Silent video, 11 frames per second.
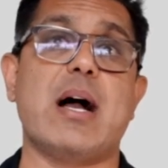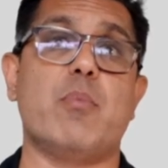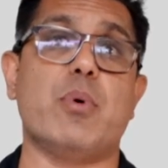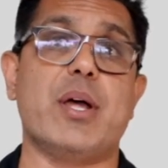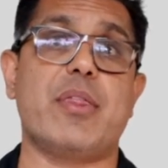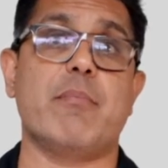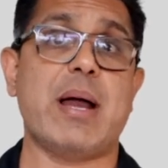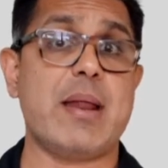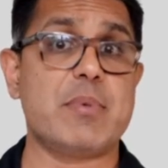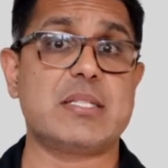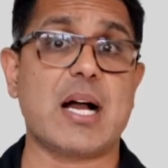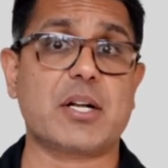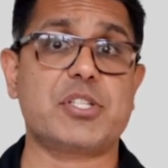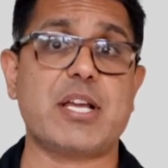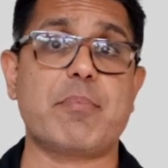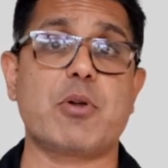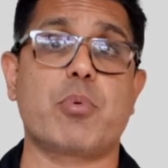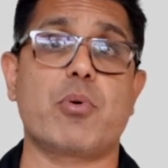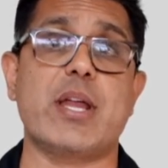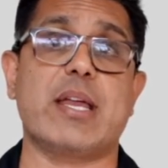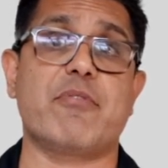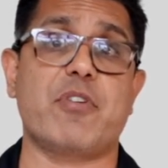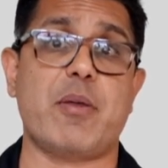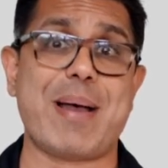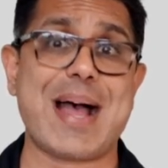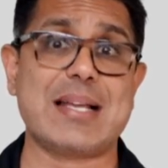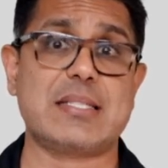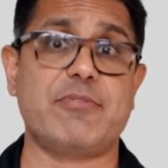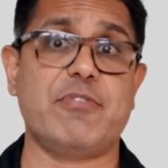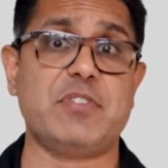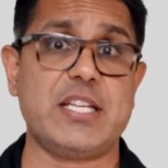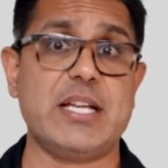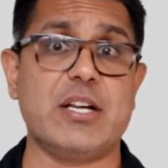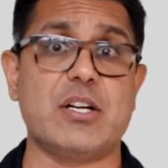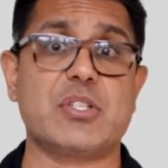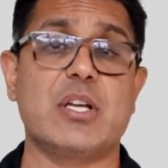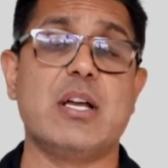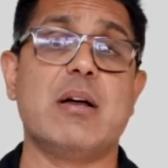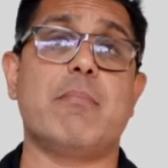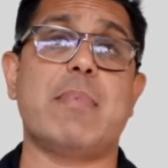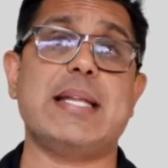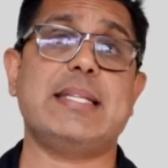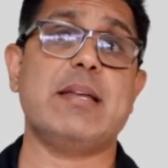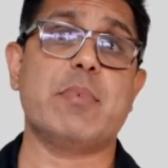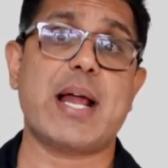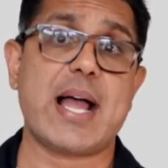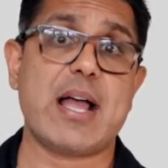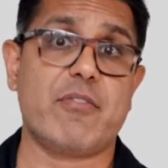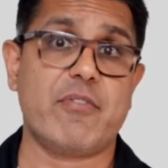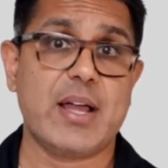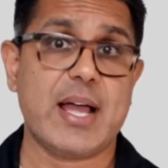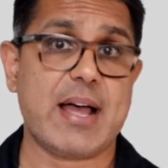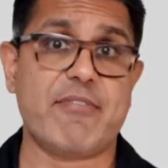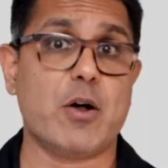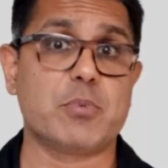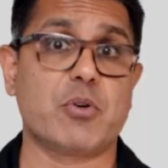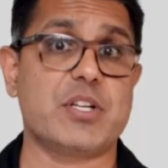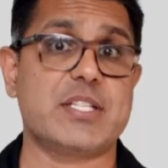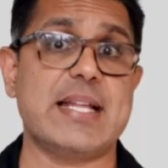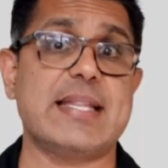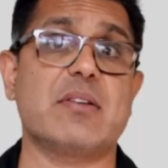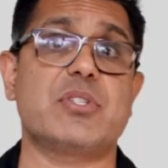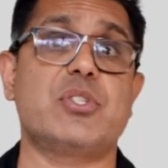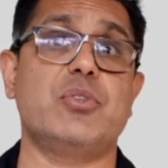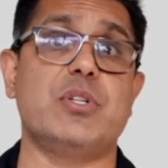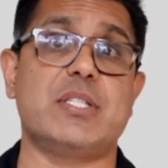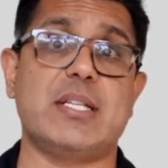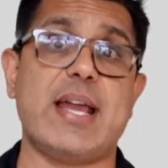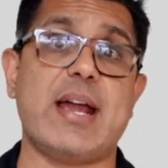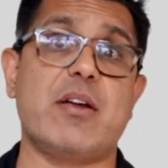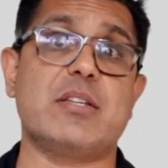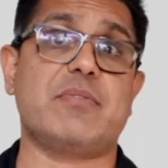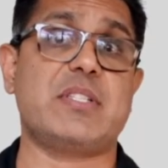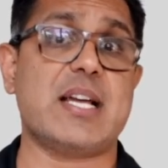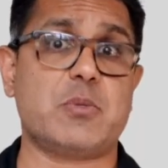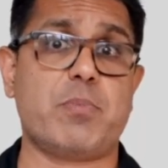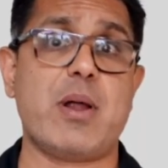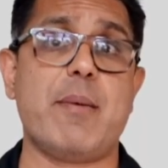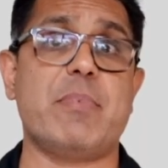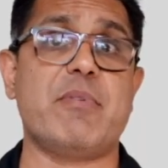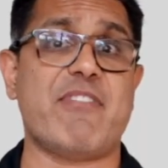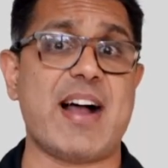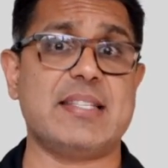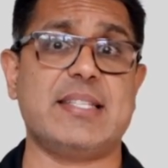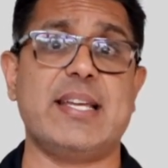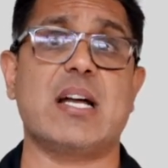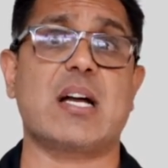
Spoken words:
help with. My name is Dr. Sapnil Parikh, and for the past 15 years, my team and I have helped over 10,000 students in the areas of test prep, advising,